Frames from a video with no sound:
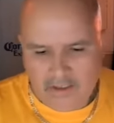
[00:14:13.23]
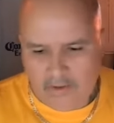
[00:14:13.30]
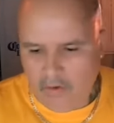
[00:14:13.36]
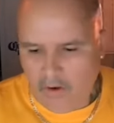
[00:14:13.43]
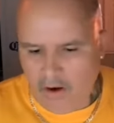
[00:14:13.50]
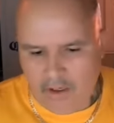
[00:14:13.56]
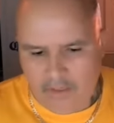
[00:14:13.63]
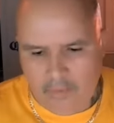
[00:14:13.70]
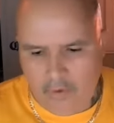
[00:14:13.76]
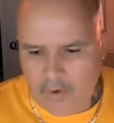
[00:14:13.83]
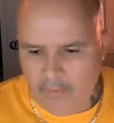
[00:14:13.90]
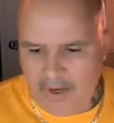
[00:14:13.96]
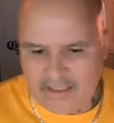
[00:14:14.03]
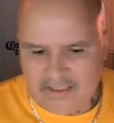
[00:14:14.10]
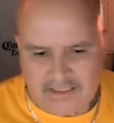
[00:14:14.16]
You know, Artie
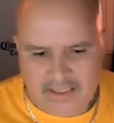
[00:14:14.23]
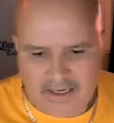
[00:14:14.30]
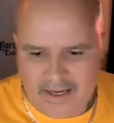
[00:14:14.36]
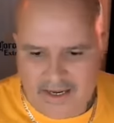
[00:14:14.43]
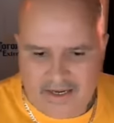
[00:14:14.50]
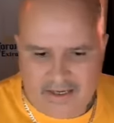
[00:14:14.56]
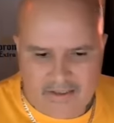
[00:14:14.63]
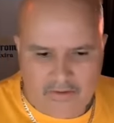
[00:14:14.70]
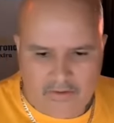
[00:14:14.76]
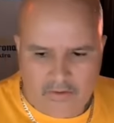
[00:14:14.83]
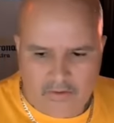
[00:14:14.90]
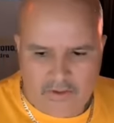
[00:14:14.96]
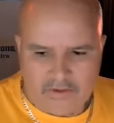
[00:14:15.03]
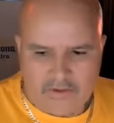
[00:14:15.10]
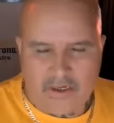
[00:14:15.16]
Boy might say, hey, you
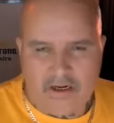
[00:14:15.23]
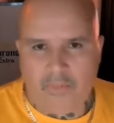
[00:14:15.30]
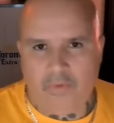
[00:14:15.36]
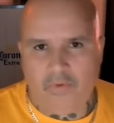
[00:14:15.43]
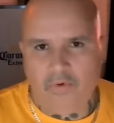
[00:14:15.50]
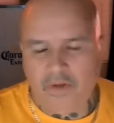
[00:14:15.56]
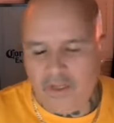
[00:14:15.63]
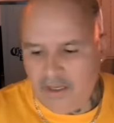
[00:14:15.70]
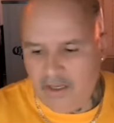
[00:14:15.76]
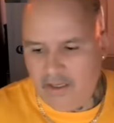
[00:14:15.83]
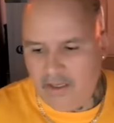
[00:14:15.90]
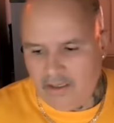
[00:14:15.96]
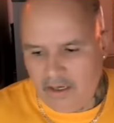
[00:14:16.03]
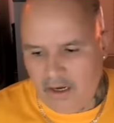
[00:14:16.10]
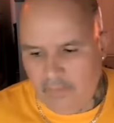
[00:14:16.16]
know, there's a couple
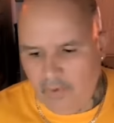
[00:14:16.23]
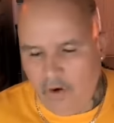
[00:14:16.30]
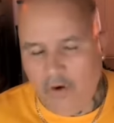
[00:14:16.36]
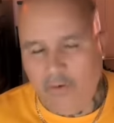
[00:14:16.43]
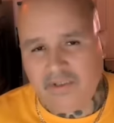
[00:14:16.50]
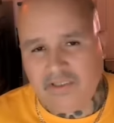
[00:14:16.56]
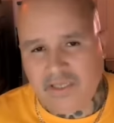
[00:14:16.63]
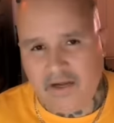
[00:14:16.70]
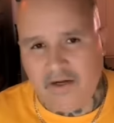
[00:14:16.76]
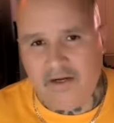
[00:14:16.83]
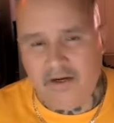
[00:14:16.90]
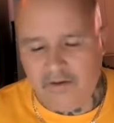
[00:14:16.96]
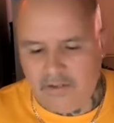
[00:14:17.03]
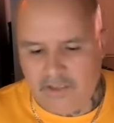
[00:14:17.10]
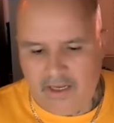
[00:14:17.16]
couple homies out
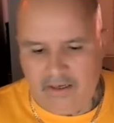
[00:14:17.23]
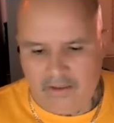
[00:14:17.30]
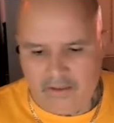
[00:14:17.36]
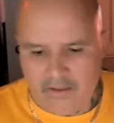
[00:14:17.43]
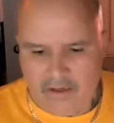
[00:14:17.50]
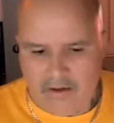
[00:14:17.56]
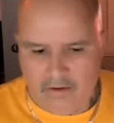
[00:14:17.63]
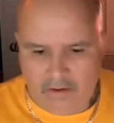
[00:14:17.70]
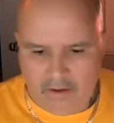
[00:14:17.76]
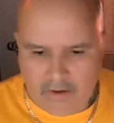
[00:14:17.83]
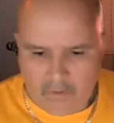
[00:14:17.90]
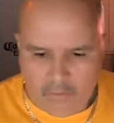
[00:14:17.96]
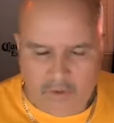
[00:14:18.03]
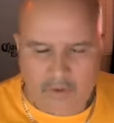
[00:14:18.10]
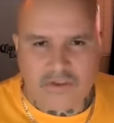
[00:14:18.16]
here that that are,
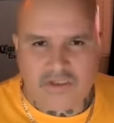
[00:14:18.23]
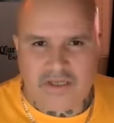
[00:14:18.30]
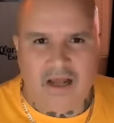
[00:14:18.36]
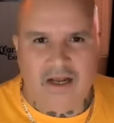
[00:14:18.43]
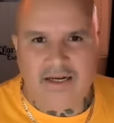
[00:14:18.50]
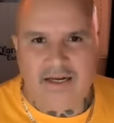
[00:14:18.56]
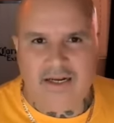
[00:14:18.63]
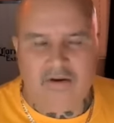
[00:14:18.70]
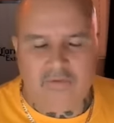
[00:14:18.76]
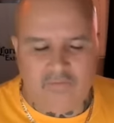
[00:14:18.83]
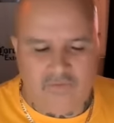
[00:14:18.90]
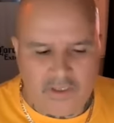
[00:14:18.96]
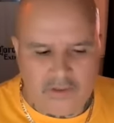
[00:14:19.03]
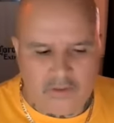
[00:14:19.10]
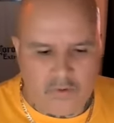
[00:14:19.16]
are real solid
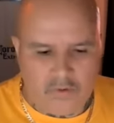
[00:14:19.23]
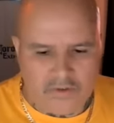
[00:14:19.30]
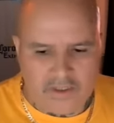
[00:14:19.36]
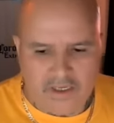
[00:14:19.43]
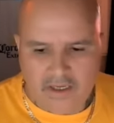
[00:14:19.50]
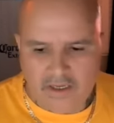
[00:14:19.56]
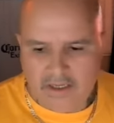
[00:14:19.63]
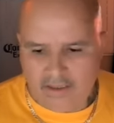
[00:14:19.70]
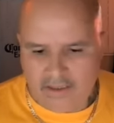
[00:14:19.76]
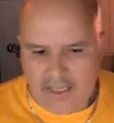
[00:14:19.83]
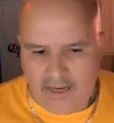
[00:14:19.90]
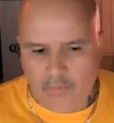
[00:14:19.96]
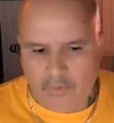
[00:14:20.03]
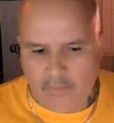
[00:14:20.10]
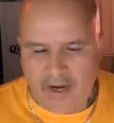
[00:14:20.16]
individuals
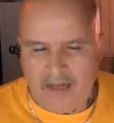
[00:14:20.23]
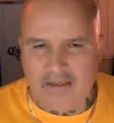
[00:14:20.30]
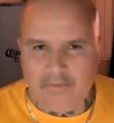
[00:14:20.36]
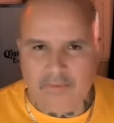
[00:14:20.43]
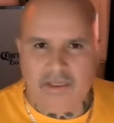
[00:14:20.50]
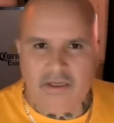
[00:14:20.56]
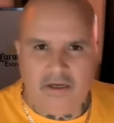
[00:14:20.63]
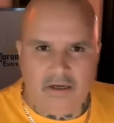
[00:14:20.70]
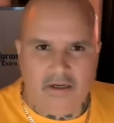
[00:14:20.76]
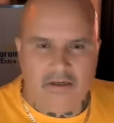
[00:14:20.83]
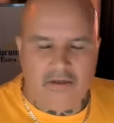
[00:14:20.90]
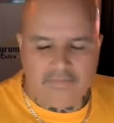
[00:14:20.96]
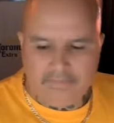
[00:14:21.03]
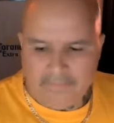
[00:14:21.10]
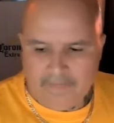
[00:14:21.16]
that would probably be
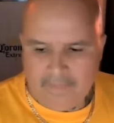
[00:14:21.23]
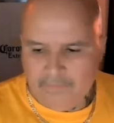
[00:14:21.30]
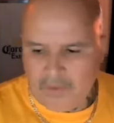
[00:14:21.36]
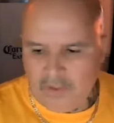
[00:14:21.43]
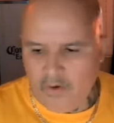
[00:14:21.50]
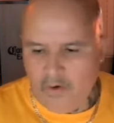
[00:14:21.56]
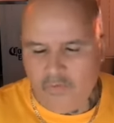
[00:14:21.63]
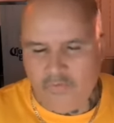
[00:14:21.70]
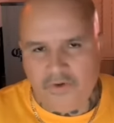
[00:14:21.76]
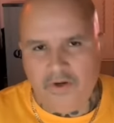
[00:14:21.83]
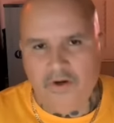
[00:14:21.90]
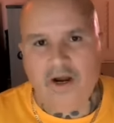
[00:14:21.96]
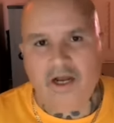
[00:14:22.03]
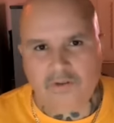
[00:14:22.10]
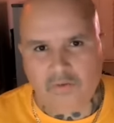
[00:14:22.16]
good, you know, for
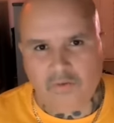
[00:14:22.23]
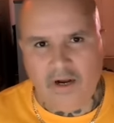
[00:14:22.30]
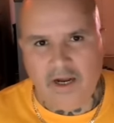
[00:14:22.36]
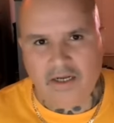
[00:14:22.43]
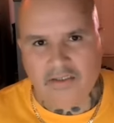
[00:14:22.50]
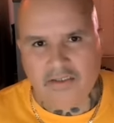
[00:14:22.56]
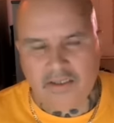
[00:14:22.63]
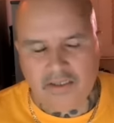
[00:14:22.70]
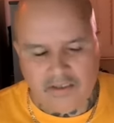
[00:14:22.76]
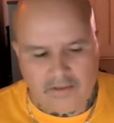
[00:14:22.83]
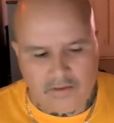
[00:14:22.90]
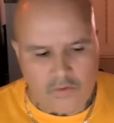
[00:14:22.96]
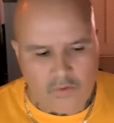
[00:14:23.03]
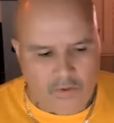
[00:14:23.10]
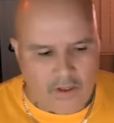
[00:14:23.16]
your entourage
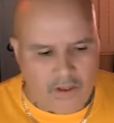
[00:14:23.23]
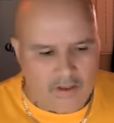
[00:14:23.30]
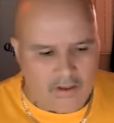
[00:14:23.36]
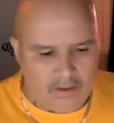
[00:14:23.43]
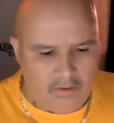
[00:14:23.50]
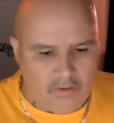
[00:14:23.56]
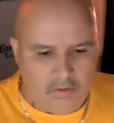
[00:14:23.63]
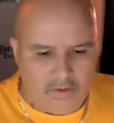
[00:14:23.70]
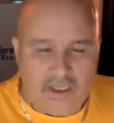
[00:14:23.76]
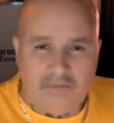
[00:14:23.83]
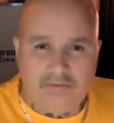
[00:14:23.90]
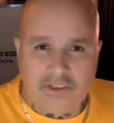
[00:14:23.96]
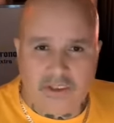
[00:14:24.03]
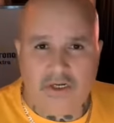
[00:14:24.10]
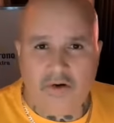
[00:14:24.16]
to uh, you know
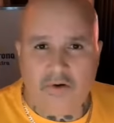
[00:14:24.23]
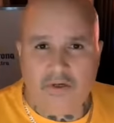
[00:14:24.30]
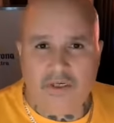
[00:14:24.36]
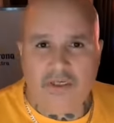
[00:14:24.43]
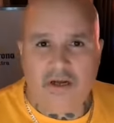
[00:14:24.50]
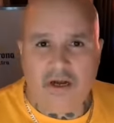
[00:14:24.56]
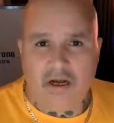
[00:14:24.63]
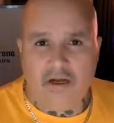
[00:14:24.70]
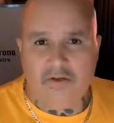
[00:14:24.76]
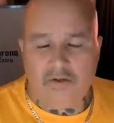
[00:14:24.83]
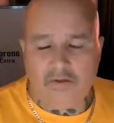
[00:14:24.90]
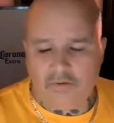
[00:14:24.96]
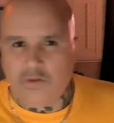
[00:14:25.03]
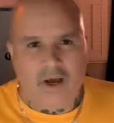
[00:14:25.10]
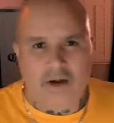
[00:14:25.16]
keep security on
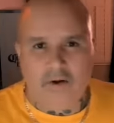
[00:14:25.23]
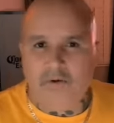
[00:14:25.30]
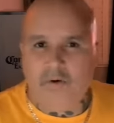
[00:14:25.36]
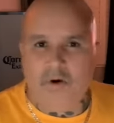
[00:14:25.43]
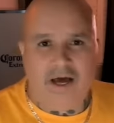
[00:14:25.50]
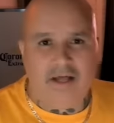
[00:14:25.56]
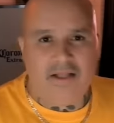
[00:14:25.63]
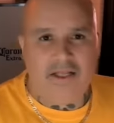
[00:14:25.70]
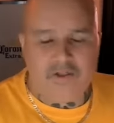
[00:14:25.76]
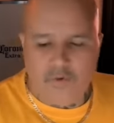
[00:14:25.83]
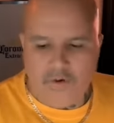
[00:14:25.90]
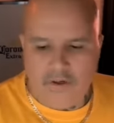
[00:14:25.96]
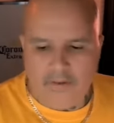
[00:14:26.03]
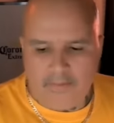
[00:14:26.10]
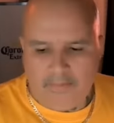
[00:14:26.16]
you. So I don't know how they
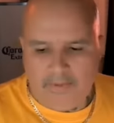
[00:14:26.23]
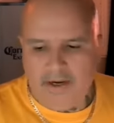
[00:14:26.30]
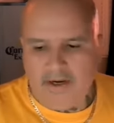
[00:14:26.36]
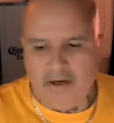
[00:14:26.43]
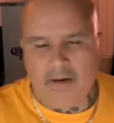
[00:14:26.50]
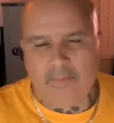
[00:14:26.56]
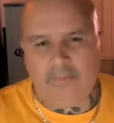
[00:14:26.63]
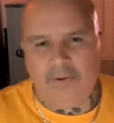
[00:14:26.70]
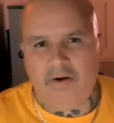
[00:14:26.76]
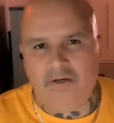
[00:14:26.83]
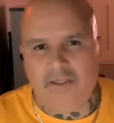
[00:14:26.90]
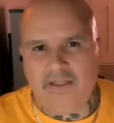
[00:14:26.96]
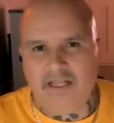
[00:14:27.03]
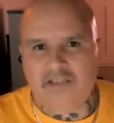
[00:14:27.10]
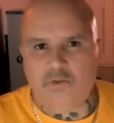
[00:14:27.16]
do it, but
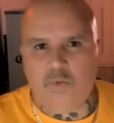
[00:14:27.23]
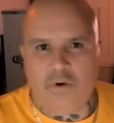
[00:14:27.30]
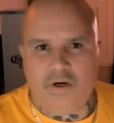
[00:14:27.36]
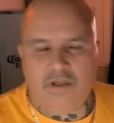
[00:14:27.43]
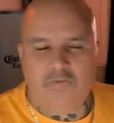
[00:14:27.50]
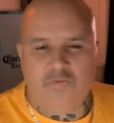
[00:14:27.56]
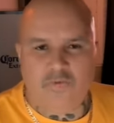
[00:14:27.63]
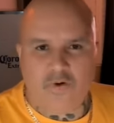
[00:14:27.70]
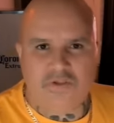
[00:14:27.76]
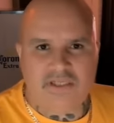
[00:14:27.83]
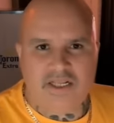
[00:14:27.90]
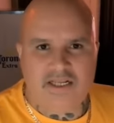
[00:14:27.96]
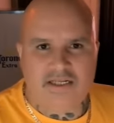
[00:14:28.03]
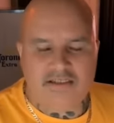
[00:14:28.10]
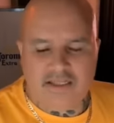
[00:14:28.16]
apparently that's one of the
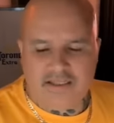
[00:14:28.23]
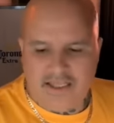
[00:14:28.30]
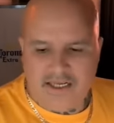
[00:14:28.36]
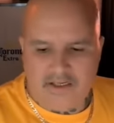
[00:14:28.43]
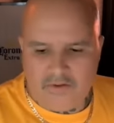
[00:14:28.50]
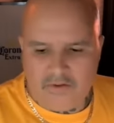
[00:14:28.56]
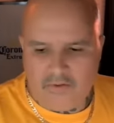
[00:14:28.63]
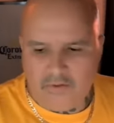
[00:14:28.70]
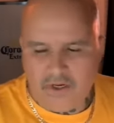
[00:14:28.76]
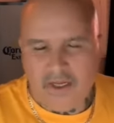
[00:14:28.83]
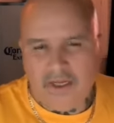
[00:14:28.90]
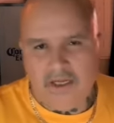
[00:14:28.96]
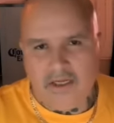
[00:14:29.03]
first things that they do,